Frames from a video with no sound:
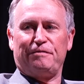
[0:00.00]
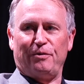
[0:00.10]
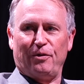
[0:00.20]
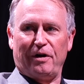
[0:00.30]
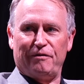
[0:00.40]

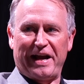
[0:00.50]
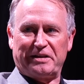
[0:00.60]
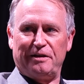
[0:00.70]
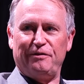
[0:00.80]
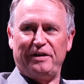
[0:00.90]
for of
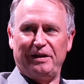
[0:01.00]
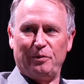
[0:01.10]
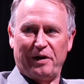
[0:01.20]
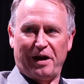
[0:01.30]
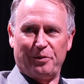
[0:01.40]
activity
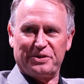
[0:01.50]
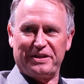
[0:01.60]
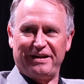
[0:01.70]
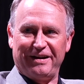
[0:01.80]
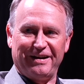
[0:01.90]
when I was
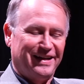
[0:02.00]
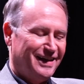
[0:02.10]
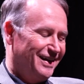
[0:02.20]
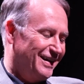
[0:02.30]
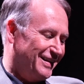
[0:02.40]
there
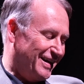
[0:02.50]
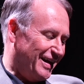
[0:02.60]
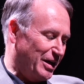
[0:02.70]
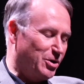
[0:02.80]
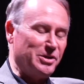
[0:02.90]
that
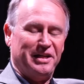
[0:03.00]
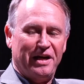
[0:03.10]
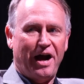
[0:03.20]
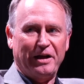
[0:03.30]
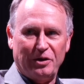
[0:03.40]
I couldn't
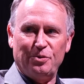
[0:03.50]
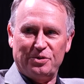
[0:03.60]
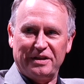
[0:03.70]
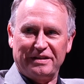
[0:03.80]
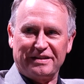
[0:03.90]
not
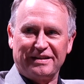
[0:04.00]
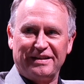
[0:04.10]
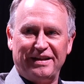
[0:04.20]
use it.